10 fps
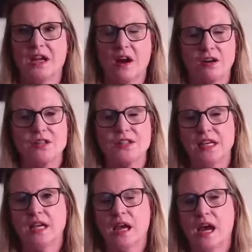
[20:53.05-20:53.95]
we are
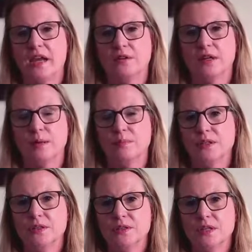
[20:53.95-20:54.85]
seeing higher
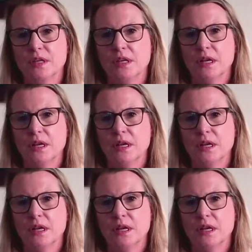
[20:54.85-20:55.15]
numbers.